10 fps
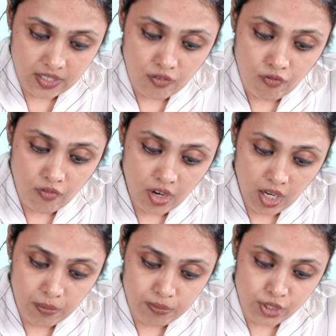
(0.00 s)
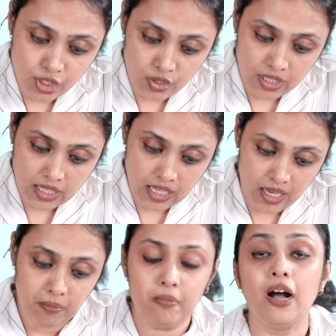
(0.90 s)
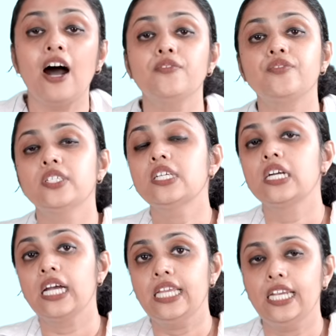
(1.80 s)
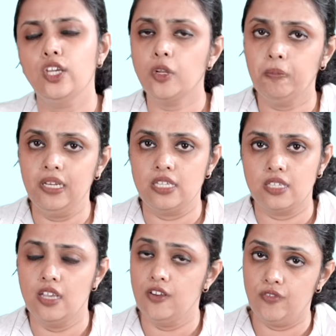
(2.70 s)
a verb should come after kindly or please.